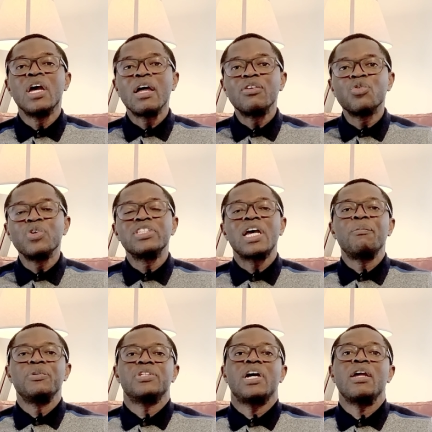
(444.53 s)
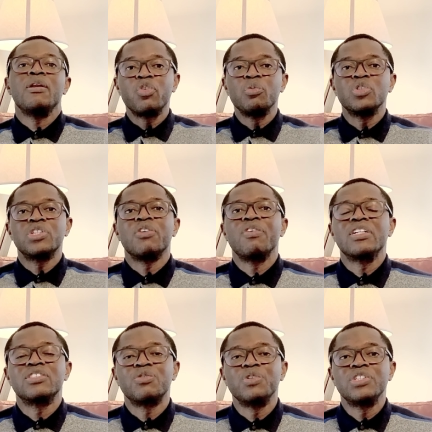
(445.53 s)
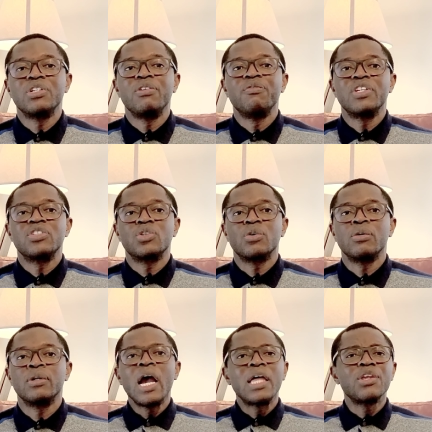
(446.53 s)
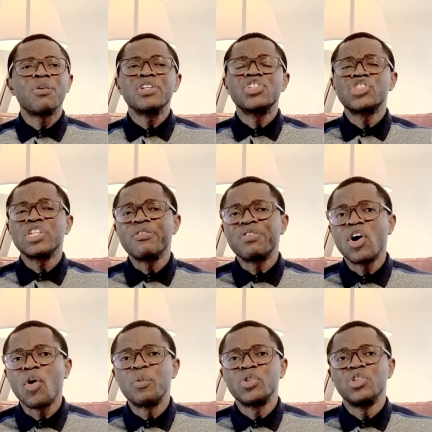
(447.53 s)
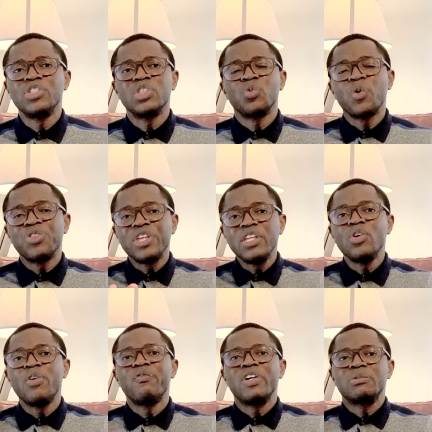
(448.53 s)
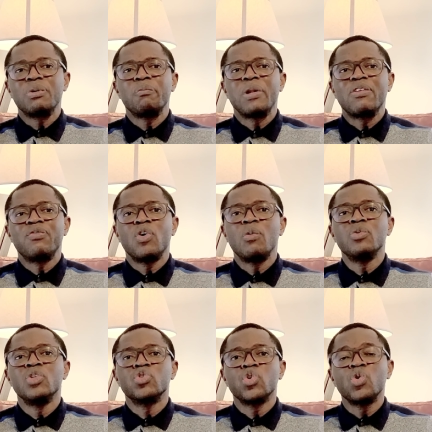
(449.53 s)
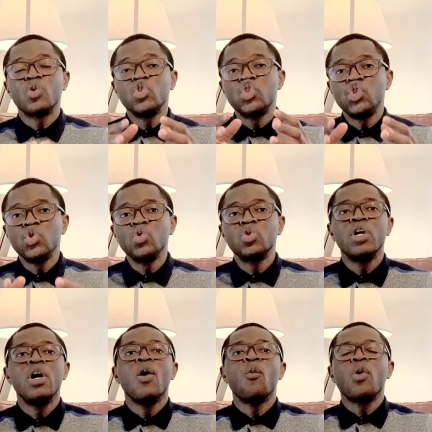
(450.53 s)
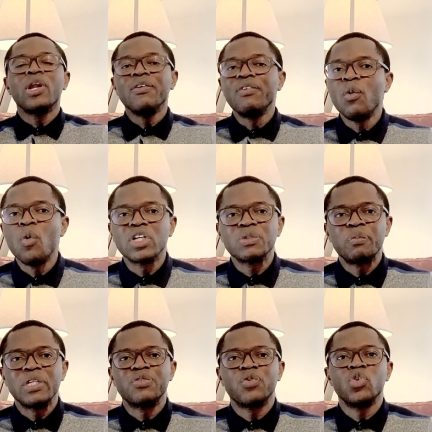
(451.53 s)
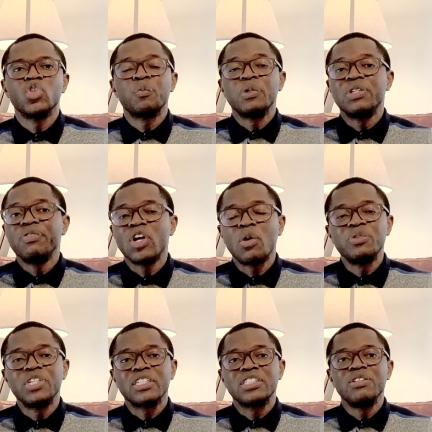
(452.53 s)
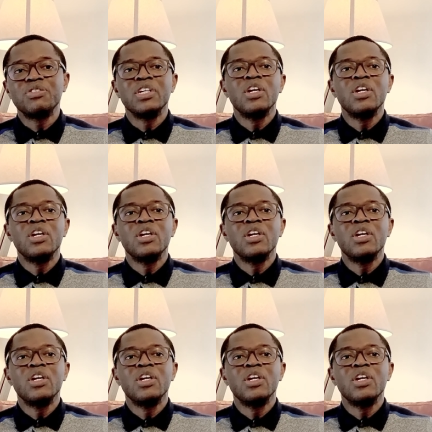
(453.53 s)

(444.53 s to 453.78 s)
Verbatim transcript: and the risk appetite from yourself as a retail investor. And there are several opportunities within your investment platform, so you can choose whatever works best for your specific objectives